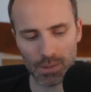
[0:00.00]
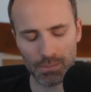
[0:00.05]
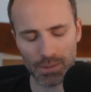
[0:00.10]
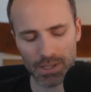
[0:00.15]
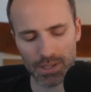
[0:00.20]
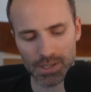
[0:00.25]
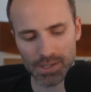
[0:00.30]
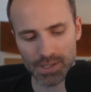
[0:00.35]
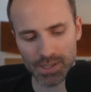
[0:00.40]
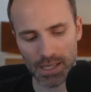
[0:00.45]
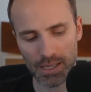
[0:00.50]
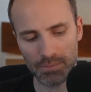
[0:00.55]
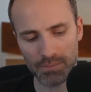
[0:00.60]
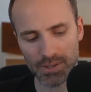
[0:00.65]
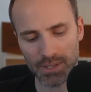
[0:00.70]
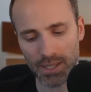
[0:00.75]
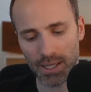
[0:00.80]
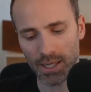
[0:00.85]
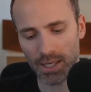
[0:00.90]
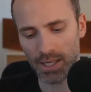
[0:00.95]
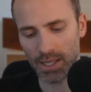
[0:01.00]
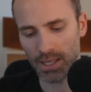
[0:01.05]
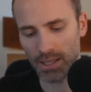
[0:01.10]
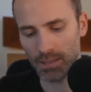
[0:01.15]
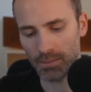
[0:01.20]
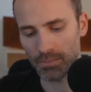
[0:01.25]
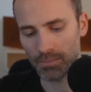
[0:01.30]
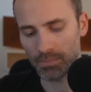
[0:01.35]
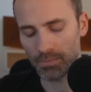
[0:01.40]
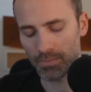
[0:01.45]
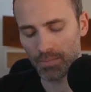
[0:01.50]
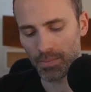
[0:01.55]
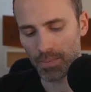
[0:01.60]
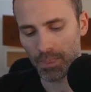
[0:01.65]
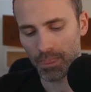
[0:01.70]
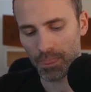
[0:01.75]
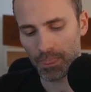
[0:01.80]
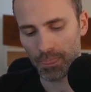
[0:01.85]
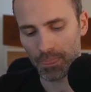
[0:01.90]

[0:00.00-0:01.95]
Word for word: but at the same time,